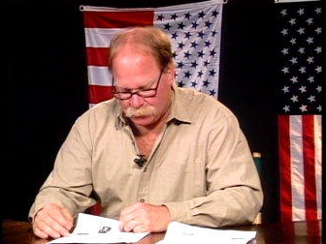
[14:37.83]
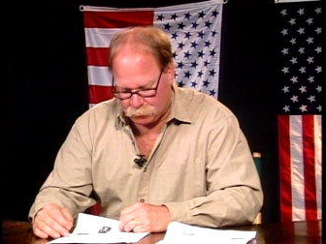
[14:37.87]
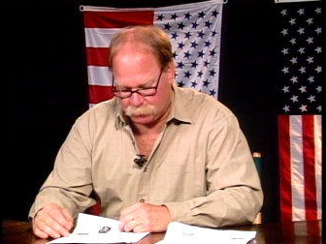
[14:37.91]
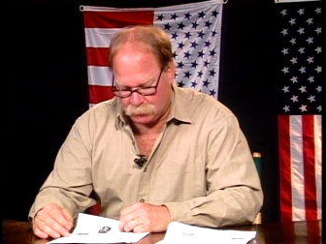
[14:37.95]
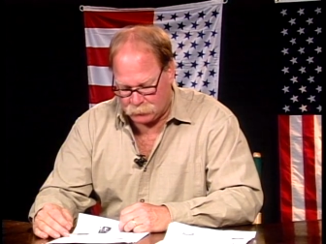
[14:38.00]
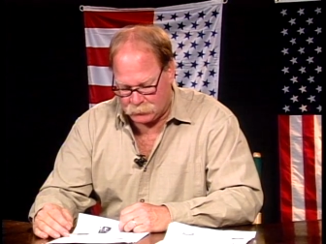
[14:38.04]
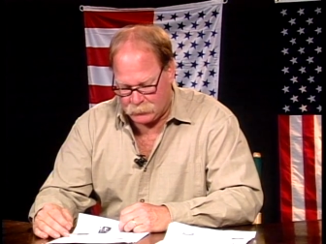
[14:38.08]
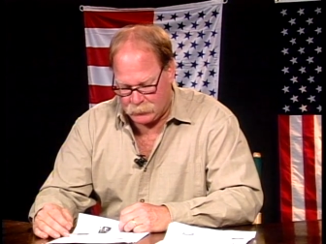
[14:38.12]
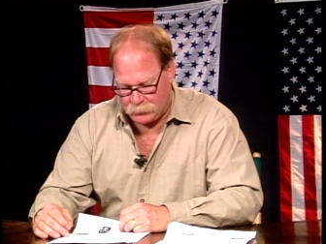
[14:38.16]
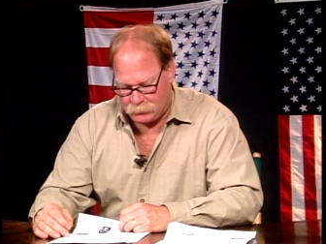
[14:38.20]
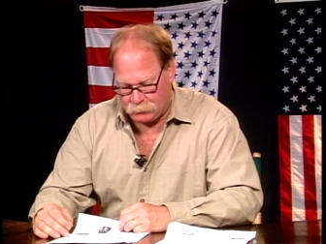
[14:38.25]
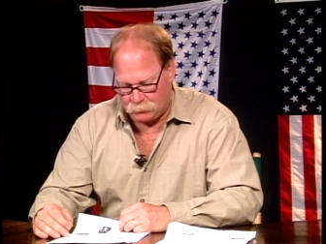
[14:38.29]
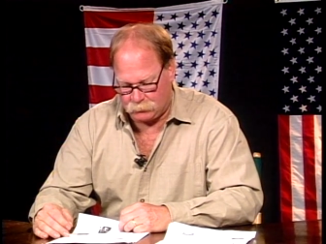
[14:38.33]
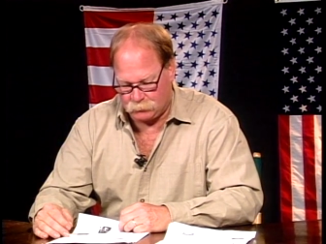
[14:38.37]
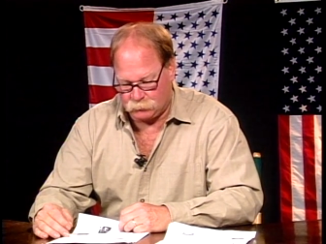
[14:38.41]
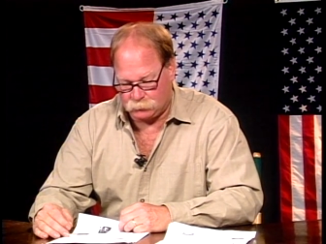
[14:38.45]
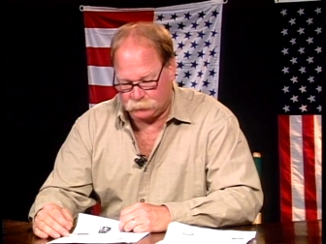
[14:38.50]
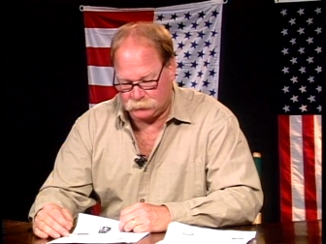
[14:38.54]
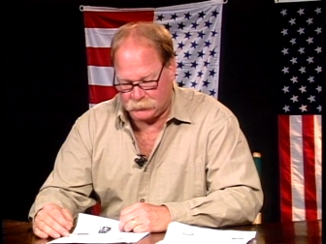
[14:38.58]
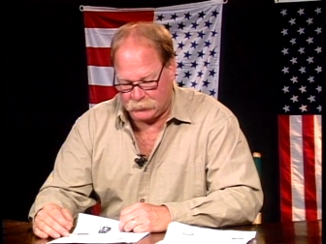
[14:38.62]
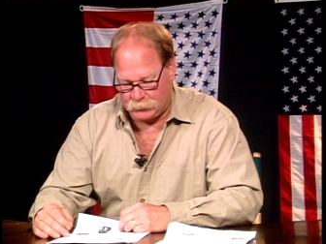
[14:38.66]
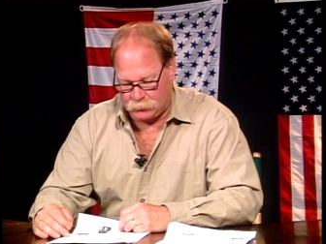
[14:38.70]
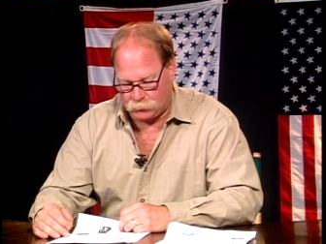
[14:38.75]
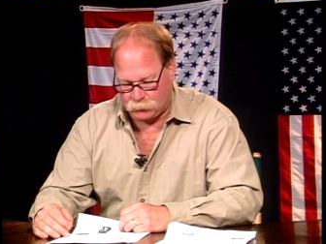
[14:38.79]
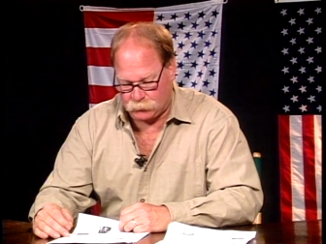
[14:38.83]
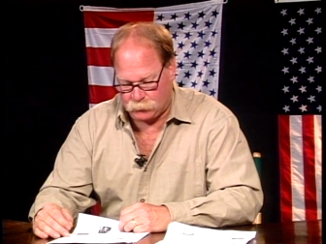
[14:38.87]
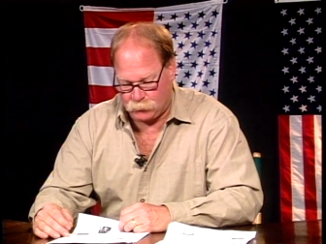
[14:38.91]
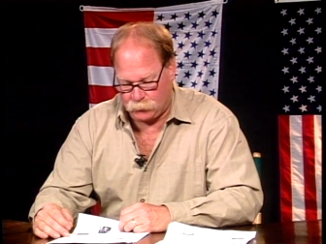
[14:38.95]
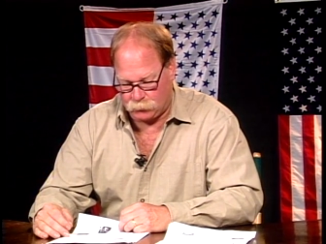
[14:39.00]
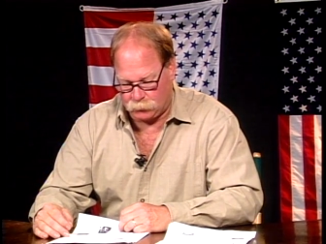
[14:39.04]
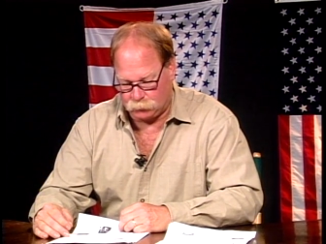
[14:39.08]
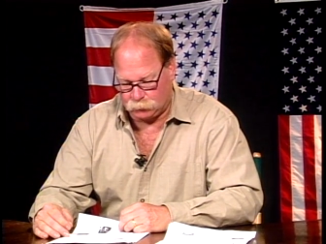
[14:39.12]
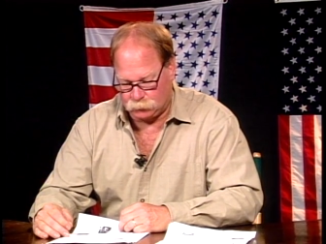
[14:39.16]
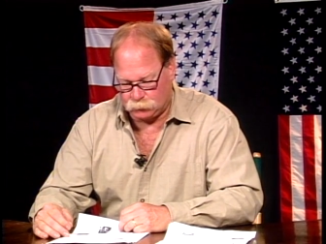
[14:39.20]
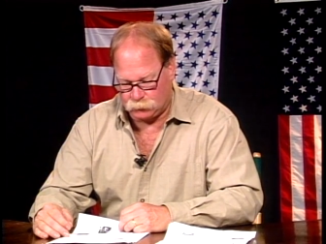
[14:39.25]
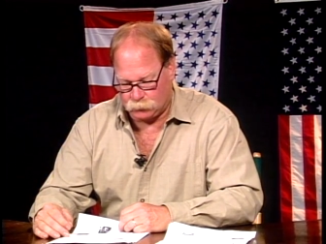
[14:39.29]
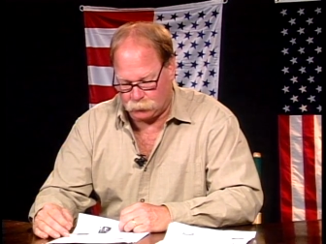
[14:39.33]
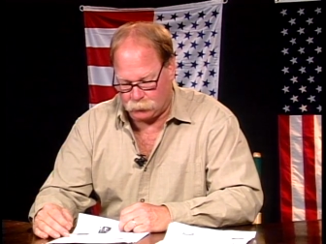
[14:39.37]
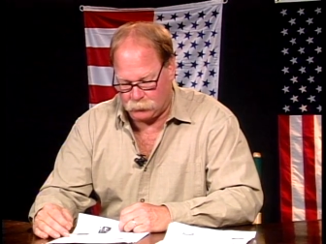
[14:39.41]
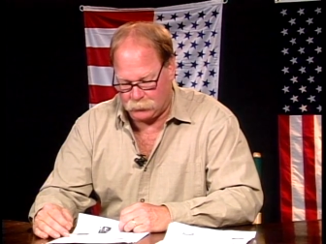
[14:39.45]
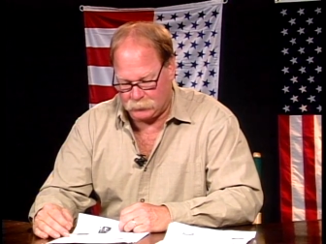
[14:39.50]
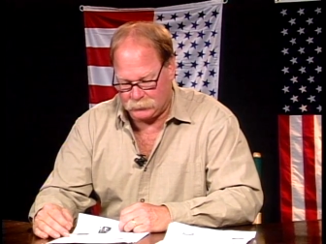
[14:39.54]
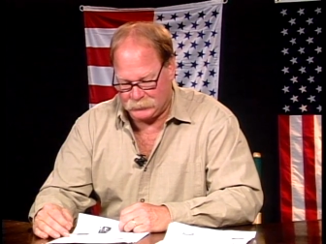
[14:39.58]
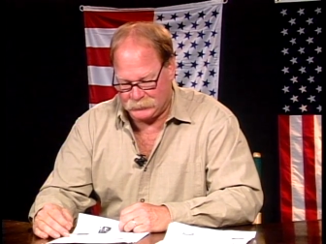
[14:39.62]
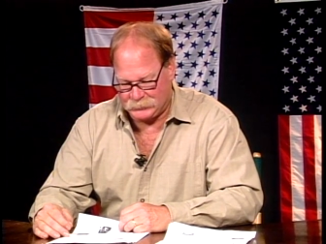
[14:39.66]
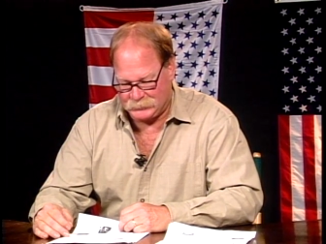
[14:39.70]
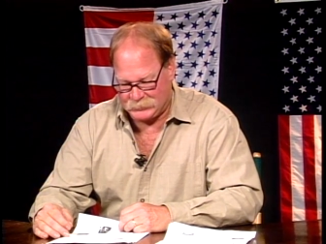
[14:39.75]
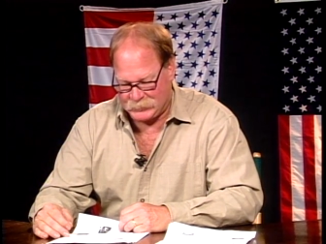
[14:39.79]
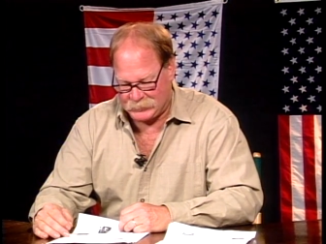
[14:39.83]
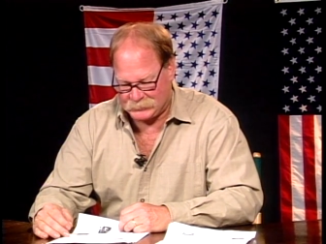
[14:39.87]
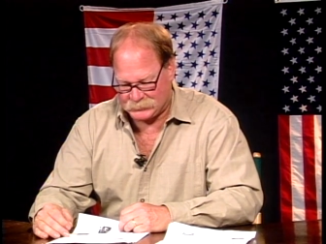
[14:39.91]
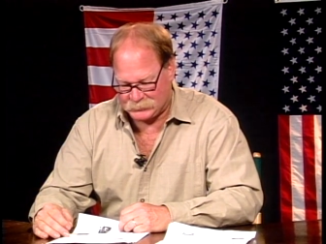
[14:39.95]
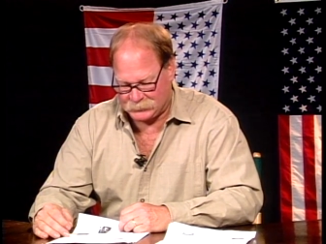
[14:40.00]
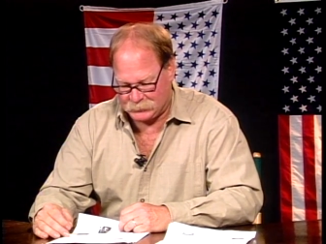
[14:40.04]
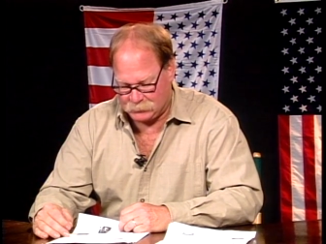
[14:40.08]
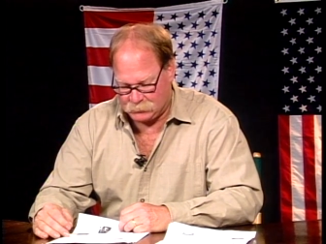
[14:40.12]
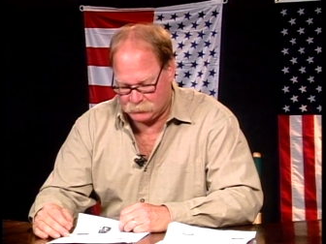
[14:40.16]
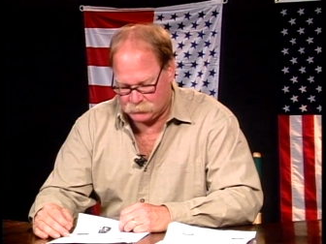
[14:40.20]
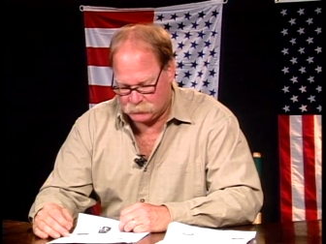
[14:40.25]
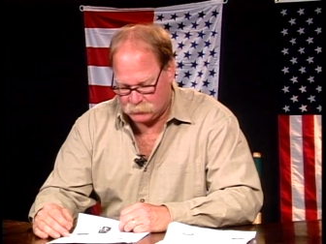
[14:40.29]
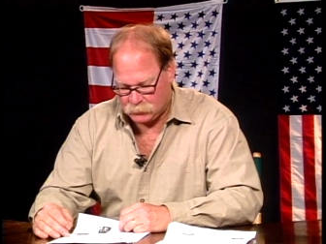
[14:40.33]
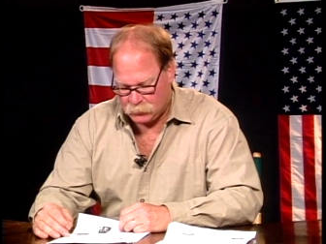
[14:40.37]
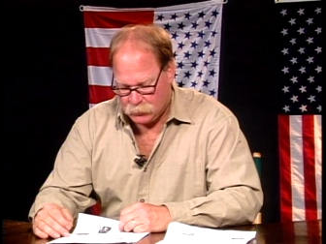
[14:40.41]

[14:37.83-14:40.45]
Lieutenant Colonel Dawn Deskins,